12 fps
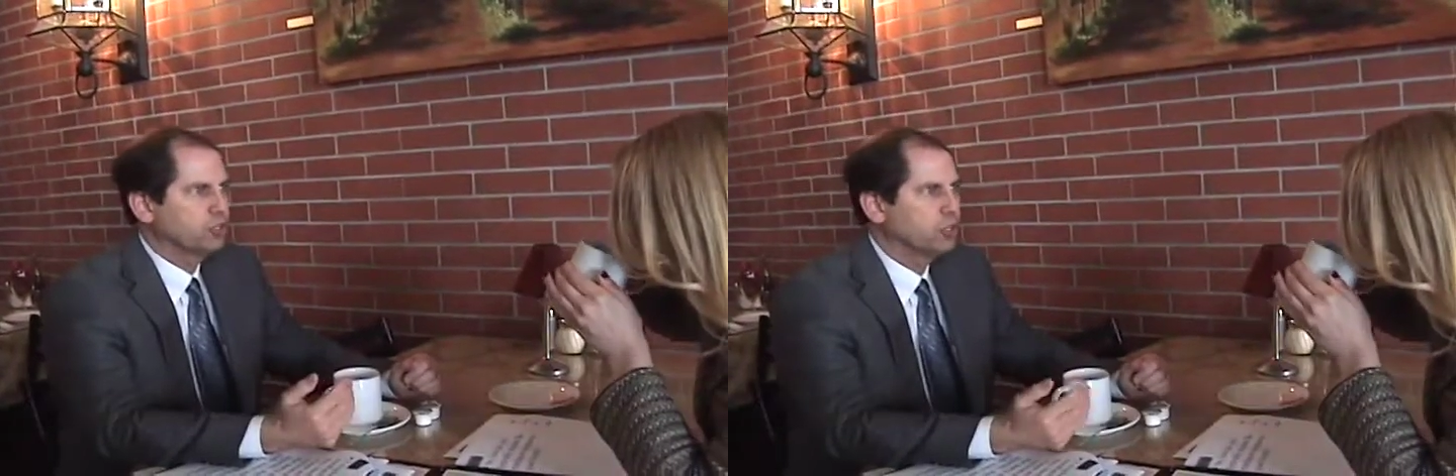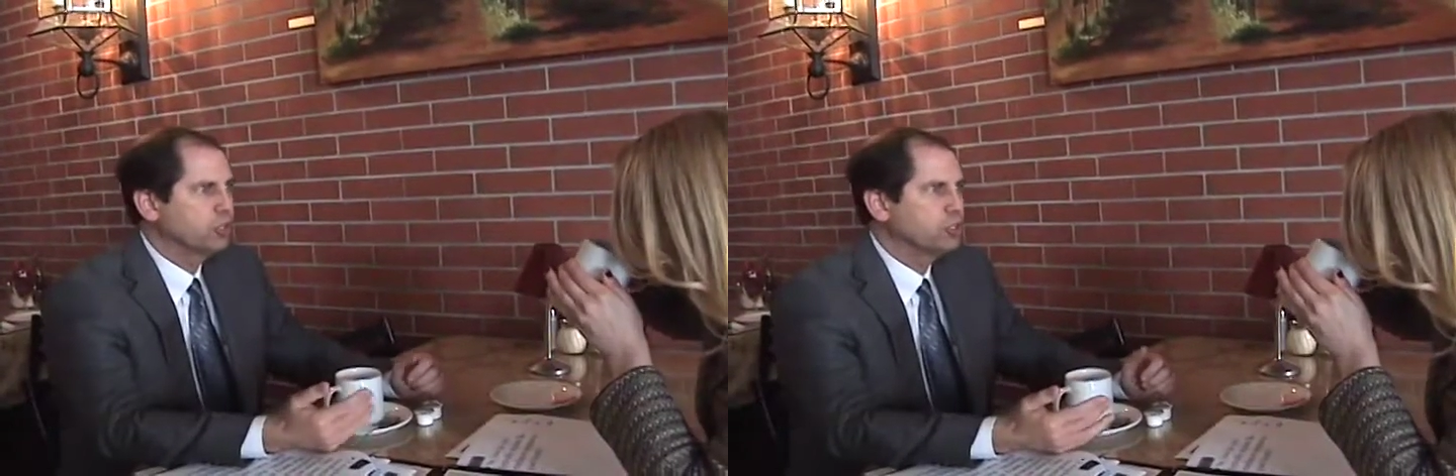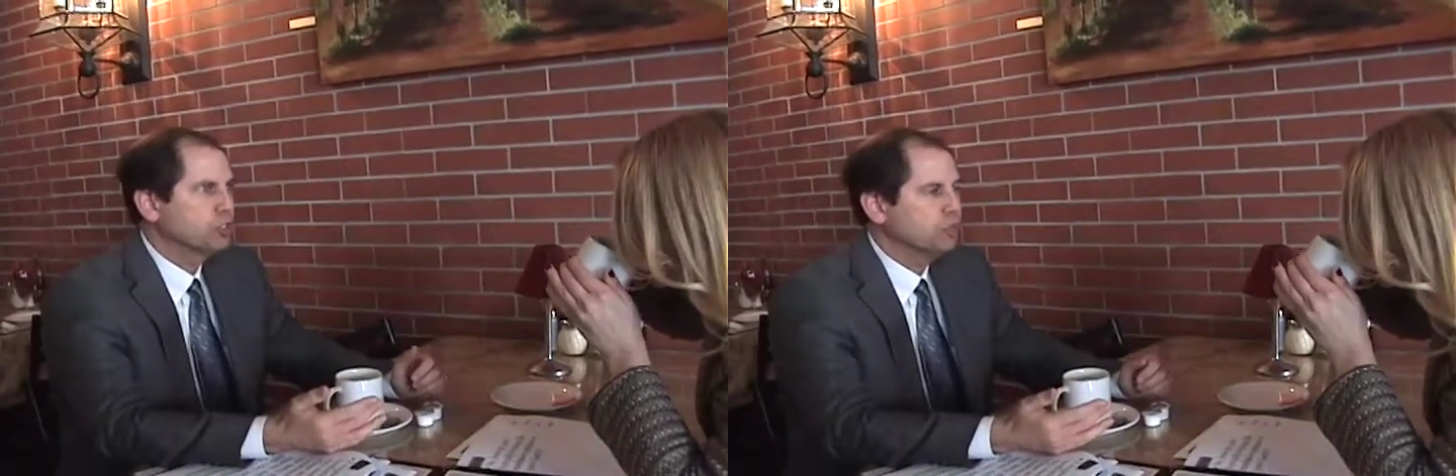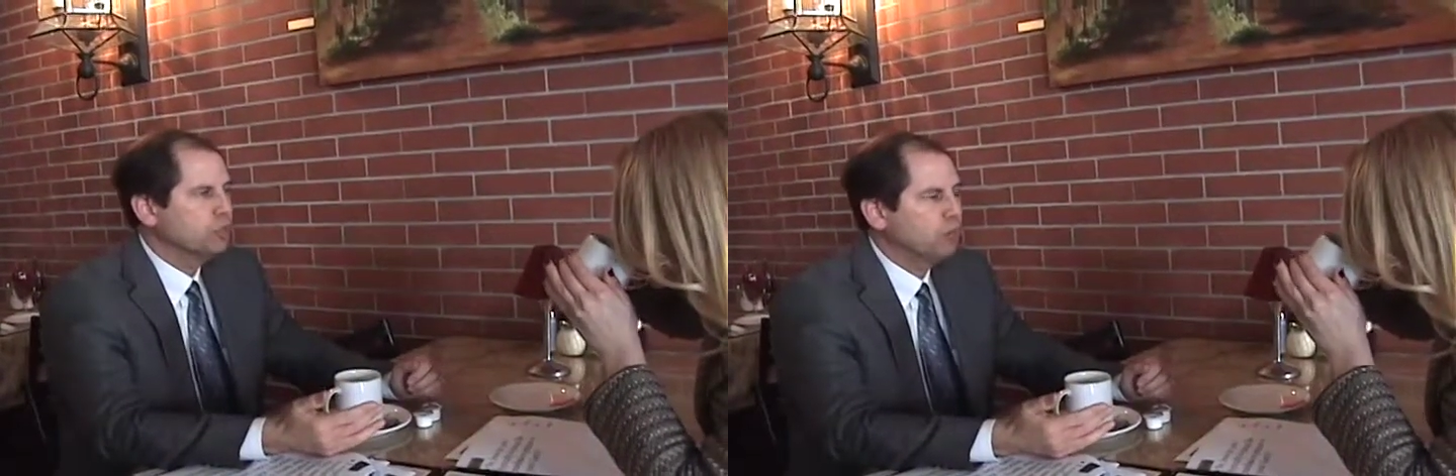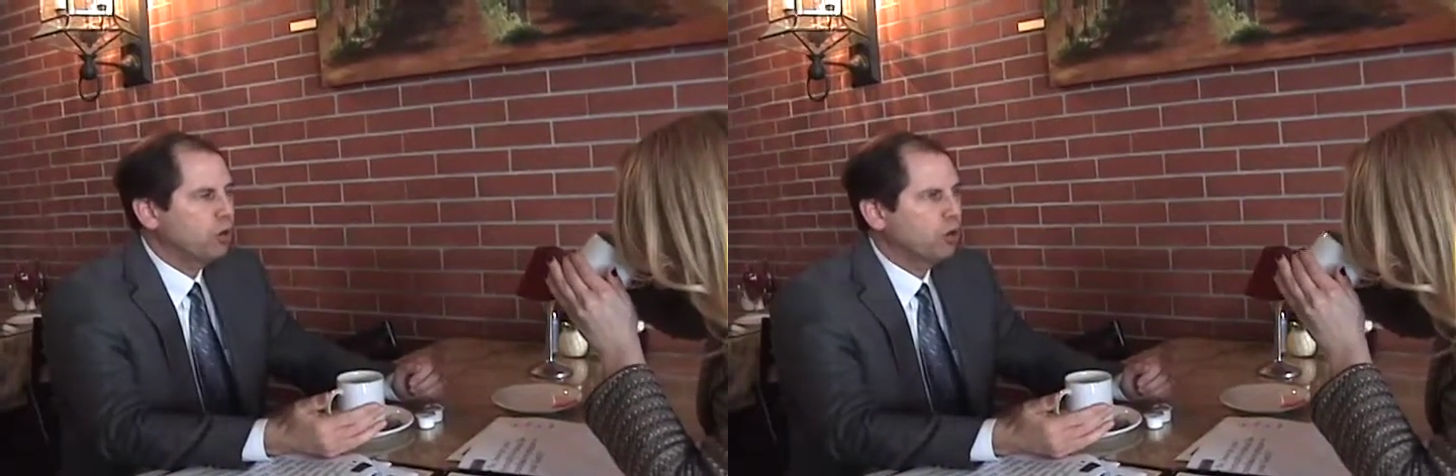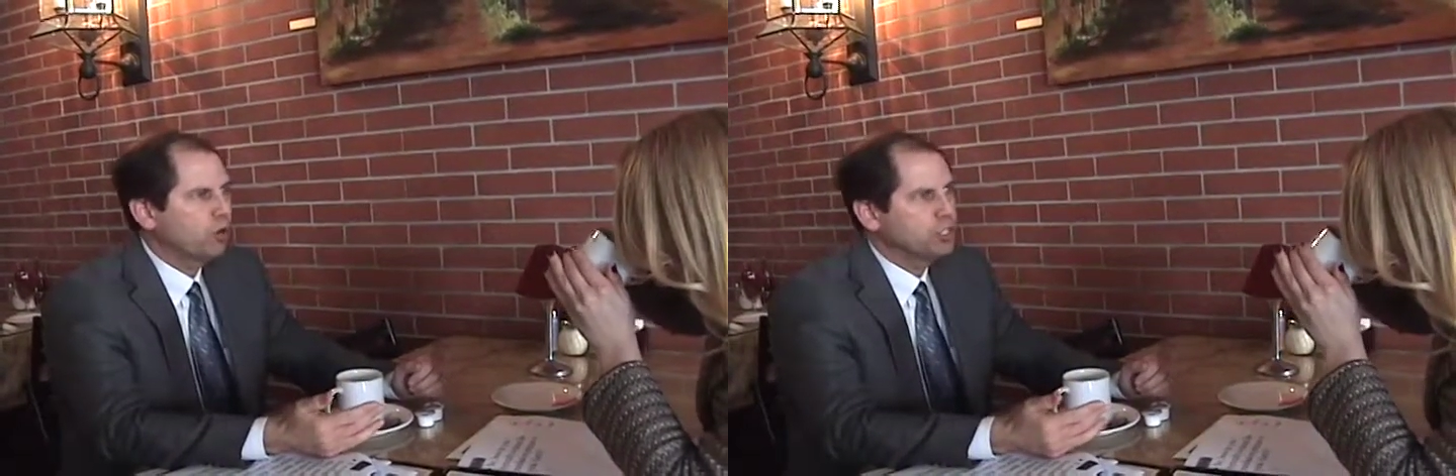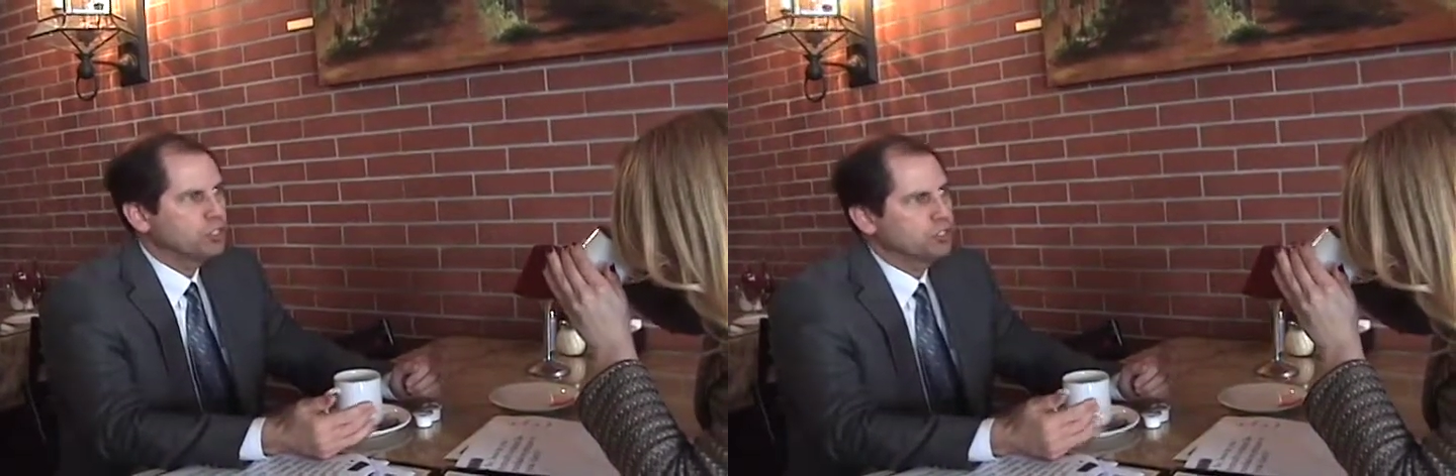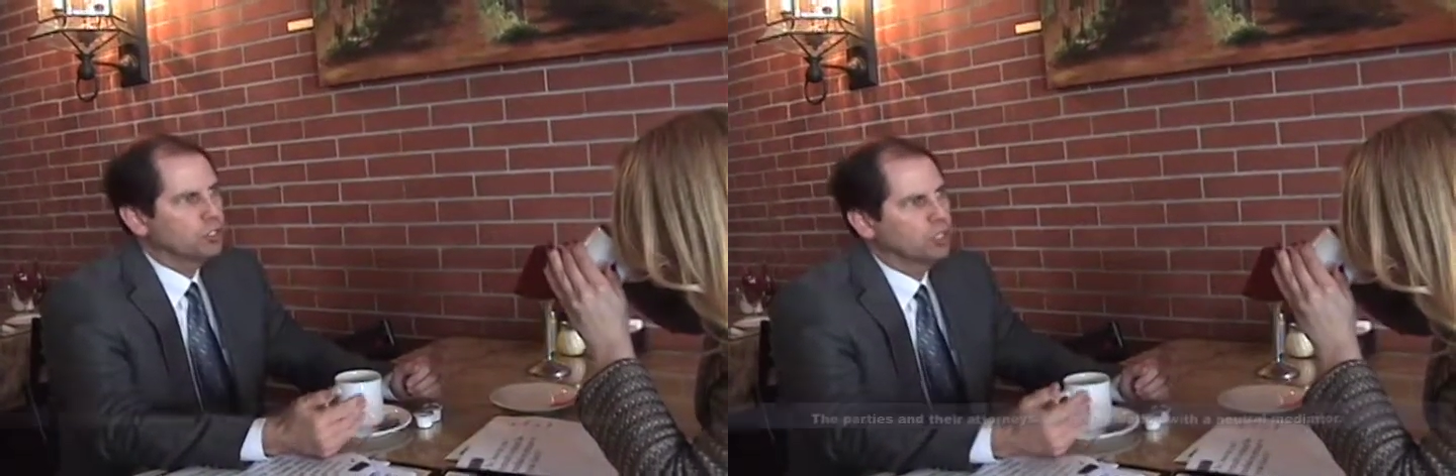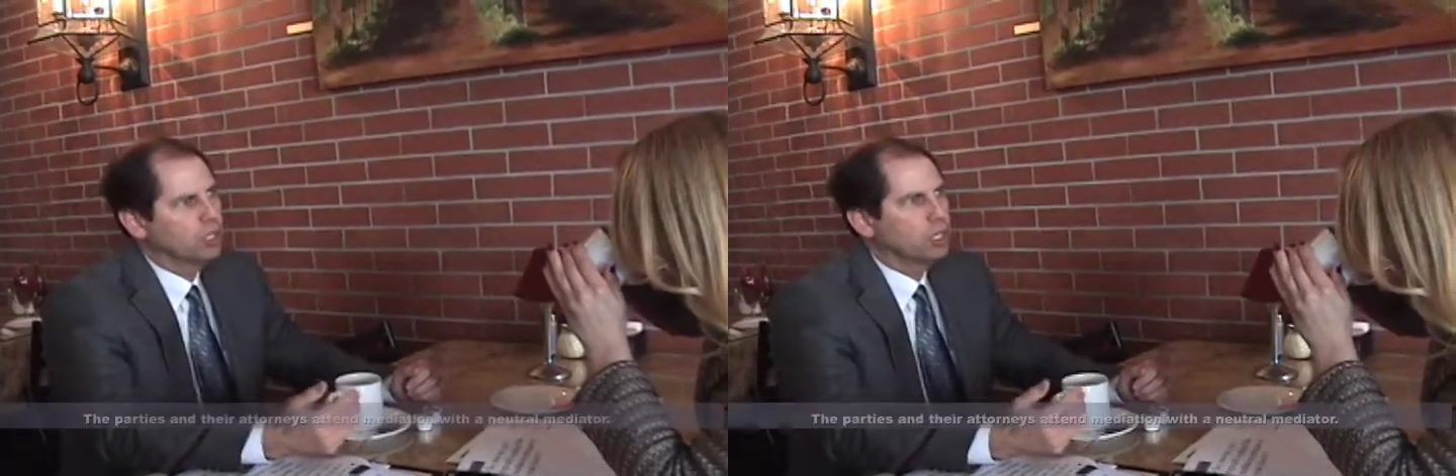attorneys for the
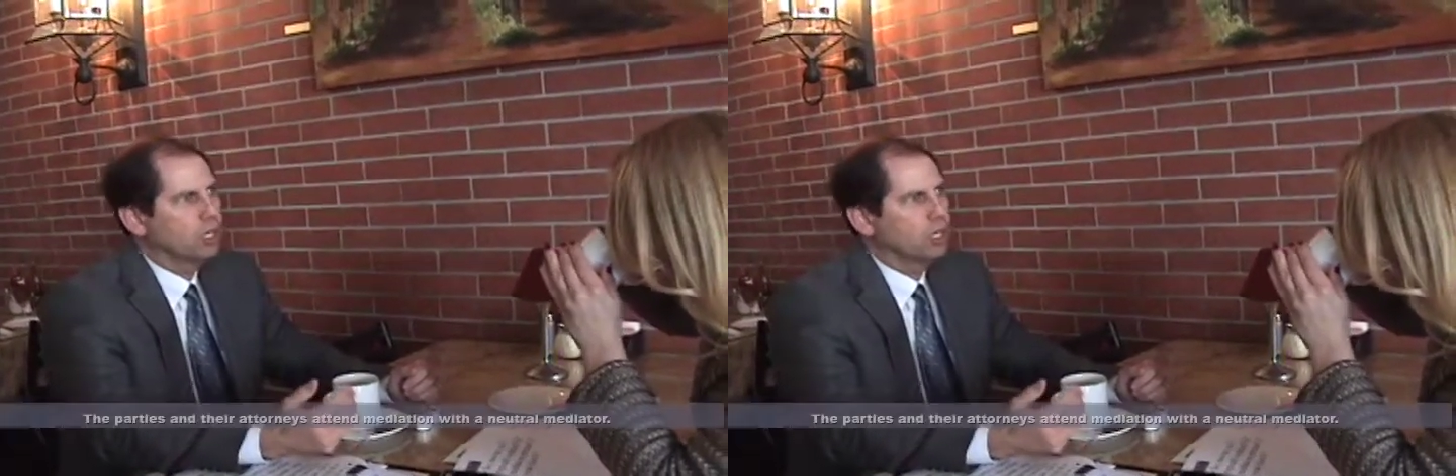parties.